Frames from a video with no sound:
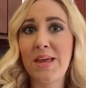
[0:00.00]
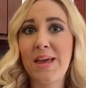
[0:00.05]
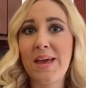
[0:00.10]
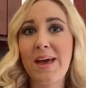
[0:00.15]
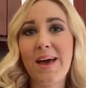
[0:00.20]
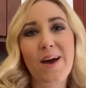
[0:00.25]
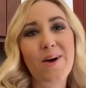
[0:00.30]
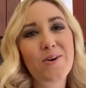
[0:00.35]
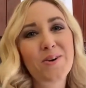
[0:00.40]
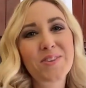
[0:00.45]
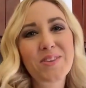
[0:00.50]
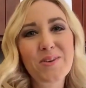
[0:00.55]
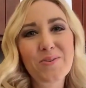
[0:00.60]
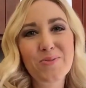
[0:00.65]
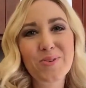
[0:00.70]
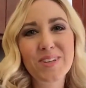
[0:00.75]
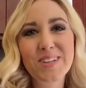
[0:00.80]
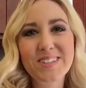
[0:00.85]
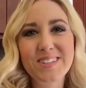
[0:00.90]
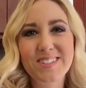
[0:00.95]
How can they
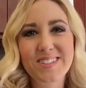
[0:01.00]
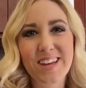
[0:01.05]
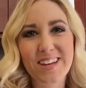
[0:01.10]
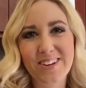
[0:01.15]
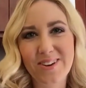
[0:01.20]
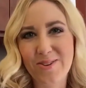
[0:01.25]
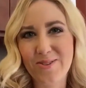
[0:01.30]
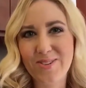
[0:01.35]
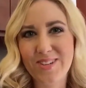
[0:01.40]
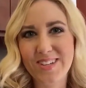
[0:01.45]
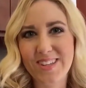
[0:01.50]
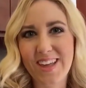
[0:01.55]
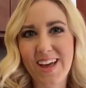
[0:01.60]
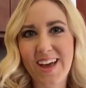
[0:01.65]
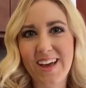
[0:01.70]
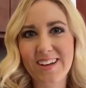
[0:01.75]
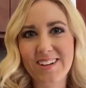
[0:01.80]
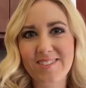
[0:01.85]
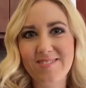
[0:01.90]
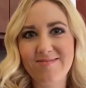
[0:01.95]
really say no to
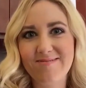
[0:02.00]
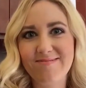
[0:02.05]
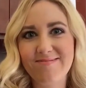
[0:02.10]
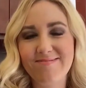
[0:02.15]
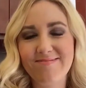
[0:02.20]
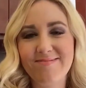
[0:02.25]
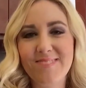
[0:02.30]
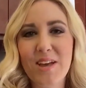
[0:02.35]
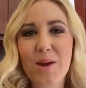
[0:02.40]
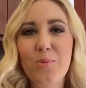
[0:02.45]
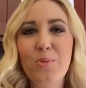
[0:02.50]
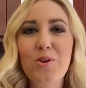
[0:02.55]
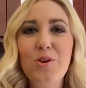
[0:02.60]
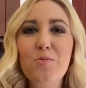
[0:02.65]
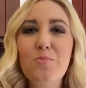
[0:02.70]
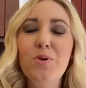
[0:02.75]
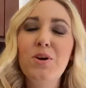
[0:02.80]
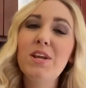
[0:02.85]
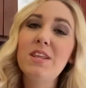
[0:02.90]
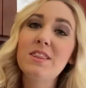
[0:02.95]
that? When you
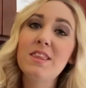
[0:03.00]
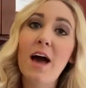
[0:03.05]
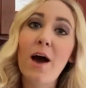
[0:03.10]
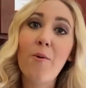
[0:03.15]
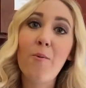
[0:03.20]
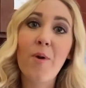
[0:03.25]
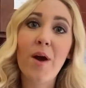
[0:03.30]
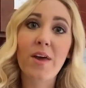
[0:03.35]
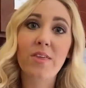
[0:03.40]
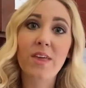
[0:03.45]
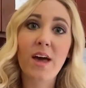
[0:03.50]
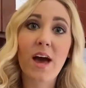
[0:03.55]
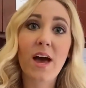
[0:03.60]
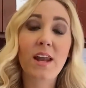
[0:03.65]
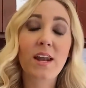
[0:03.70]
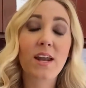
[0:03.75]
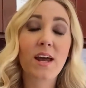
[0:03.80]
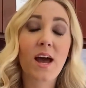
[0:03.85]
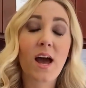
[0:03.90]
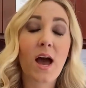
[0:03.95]
put it that way, that
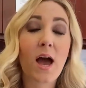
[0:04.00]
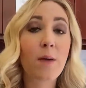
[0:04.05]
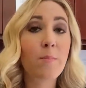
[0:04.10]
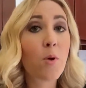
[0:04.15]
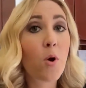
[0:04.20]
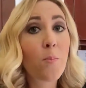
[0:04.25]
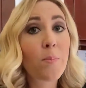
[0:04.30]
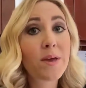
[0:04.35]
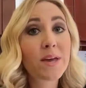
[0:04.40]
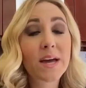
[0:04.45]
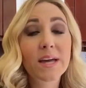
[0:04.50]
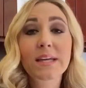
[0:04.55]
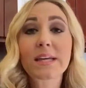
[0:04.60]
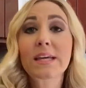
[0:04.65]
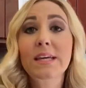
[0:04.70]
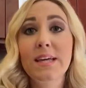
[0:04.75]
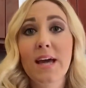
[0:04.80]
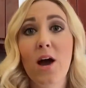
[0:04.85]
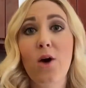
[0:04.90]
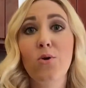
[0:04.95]
I'm hoping I can
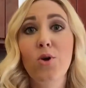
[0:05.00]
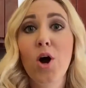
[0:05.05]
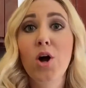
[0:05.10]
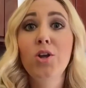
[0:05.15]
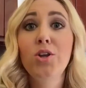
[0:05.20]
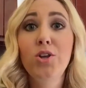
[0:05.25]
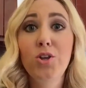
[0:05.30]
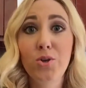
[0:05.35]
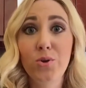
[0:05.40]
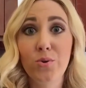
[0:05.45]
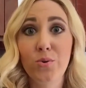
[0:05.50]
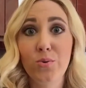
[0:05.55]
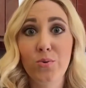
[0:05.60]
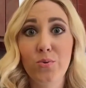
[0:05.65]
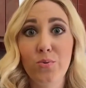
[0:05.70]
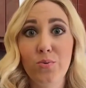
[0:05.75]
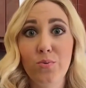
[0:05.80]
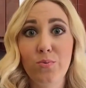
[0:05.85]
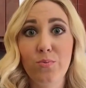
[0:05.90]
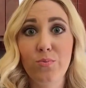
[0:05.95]
count on
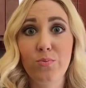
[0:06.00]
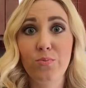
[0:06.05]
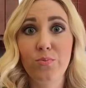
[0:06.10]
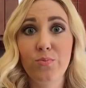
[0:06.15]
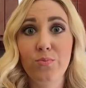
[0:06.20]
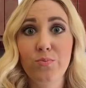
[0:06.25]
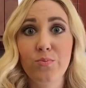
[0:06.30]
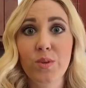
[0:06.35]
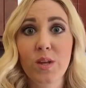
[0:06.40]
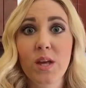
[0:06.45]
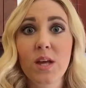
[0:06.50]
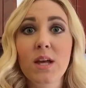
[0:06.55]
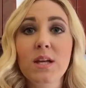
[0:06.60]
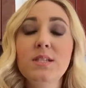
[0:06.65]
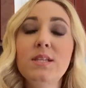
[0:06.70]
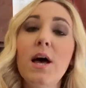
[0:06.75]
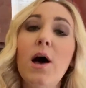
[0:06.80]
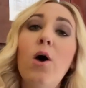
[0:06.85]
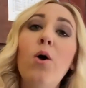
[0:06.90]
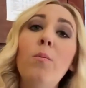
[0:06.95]
you
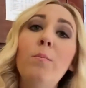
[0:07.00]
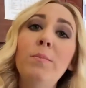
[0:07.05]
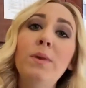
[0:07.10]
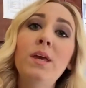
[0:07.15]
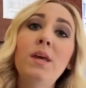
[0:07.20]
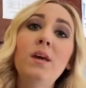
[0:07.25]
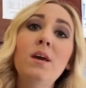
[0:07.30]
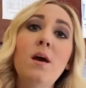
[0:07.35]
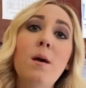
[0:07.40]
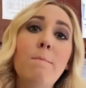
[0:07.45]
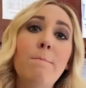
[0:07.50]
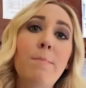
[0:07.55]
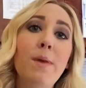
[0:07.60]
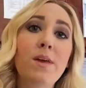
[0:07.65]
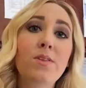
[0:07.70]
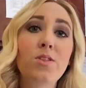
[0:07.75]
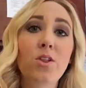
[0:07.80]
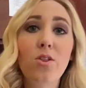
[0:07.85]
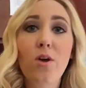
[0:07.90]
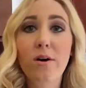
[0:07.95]
to help me
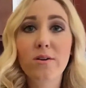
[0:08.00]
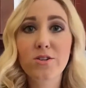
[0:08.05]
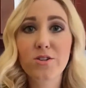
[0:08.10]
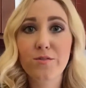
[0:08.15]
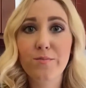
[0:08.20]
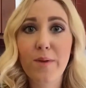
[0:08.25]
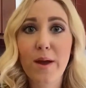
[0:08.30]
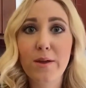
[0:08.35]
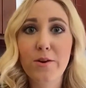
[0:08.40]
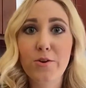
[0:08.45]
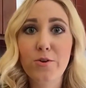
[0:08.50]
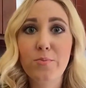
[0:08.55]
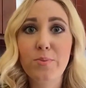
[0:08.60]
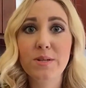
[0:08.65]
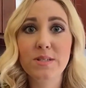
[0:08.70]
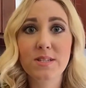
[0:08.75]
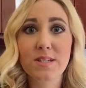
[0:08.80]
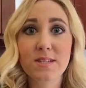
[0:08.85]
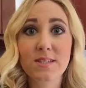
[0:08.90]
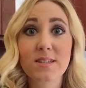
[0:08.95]
make the launch of my new
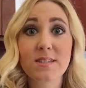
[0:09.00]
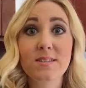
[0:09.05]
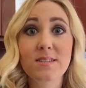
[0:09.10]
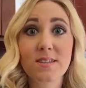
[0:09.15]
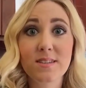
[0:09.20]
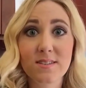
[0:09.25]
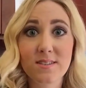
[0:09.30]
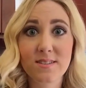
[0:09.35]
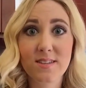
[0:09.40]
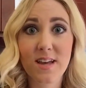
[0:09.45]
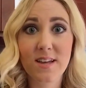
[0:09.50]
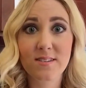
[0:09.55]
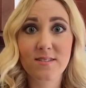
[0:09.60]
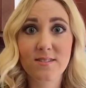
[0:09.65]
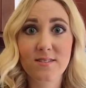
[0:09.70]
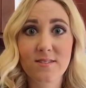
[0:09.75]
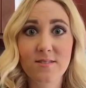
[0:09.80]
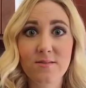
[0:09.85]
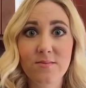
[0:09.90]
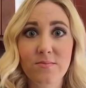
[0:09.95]
business a
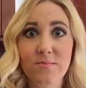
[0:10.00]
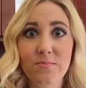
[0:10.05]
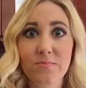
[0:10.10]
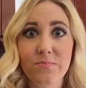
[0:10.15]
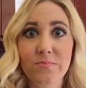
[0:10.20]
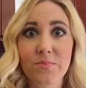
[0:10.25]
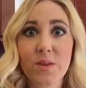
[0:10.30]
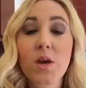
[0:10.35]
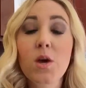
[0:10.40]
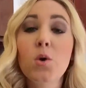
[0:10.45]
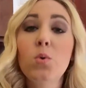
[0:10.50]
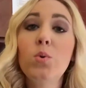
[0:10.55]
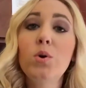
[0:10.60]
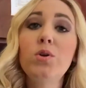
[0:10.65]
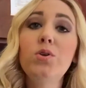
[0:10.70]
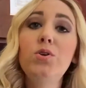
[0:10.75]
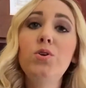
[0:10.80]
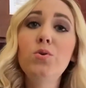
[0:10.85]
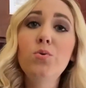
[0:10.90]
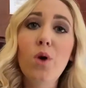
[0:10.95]
success. Will
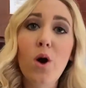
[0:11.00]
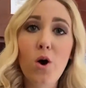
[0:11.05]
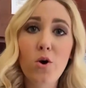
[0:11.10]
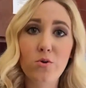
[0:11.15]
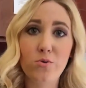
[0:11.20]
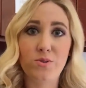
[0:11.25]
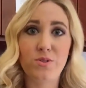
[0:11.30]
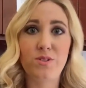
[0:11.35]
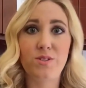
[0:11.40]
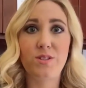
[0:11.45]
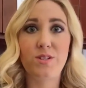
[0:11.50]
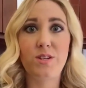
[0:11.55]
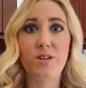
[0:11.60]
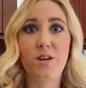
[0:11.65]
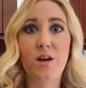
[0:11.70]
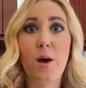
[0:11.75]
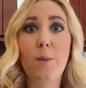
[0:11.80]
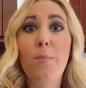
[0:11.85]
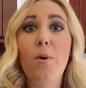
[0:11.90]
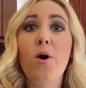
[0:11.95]
you host
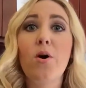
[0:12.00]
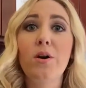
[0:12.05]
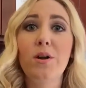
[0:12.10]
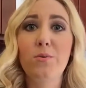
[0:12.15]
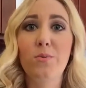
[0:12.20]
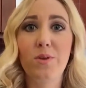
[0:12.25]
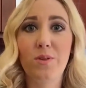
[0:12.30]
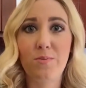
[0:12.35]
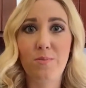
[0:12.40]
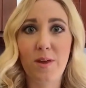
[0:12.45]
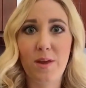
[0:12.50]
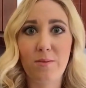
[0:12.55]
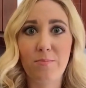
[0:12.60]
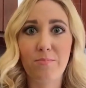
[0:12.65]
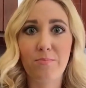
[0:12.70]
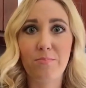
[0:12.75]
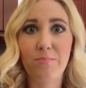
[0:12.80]
a party with me?